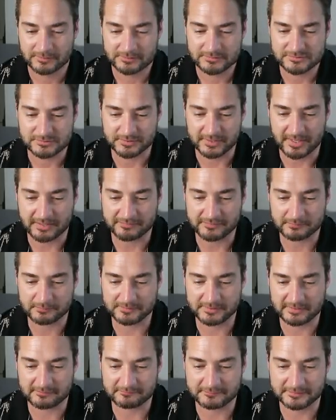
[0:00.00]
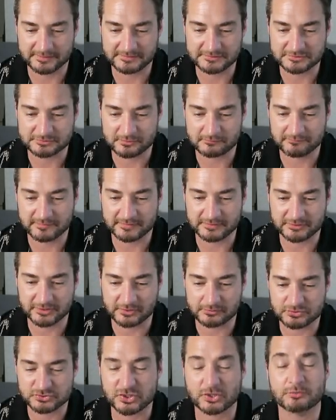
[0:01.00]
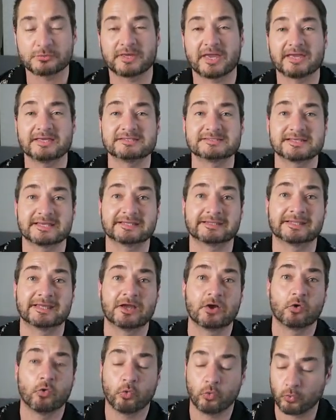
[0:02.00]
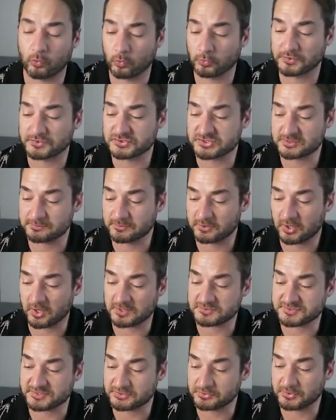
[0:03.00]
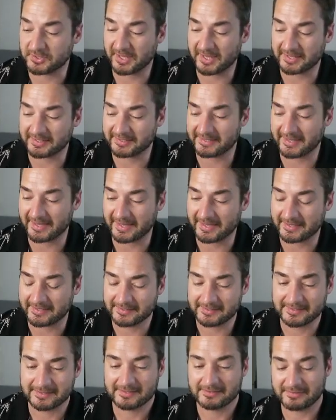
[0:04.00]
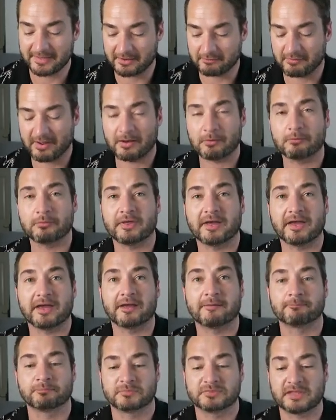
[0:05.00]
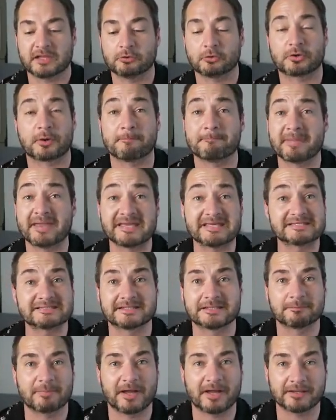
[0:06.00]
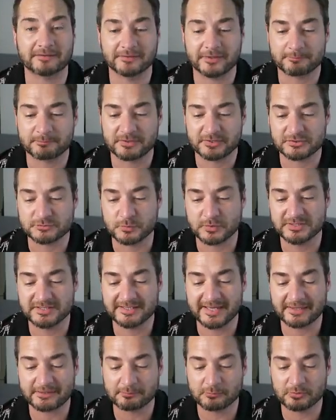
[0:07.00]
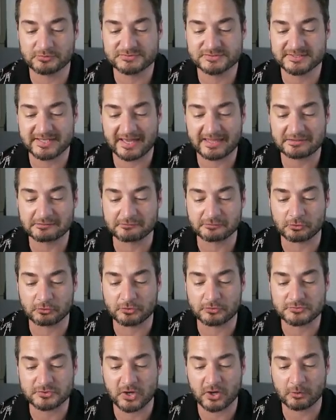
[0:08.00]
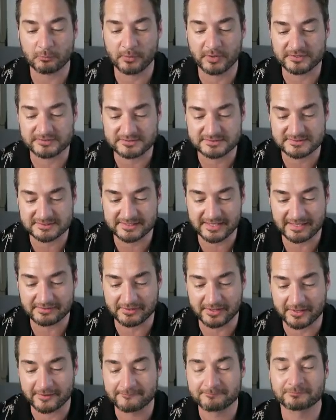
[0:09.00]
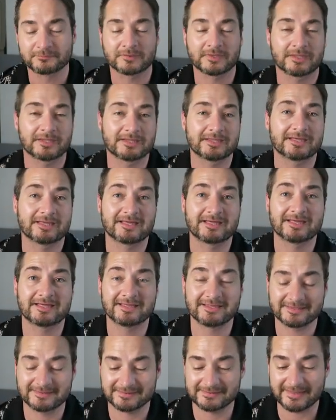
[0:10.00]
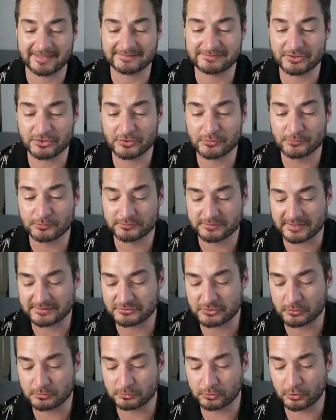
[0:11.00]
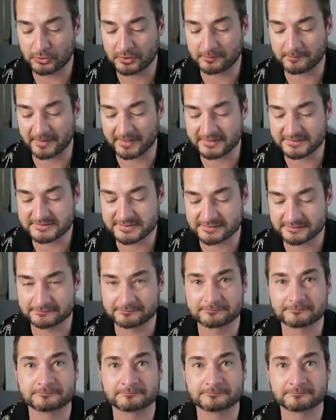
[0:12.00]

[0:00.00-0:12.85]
So yeah, I think we definitely need to do a video showcasing all the cheap cards that you can get that are out there that look amazing in a binder, because when you get them all together and all those artworks are together, they do look amazing.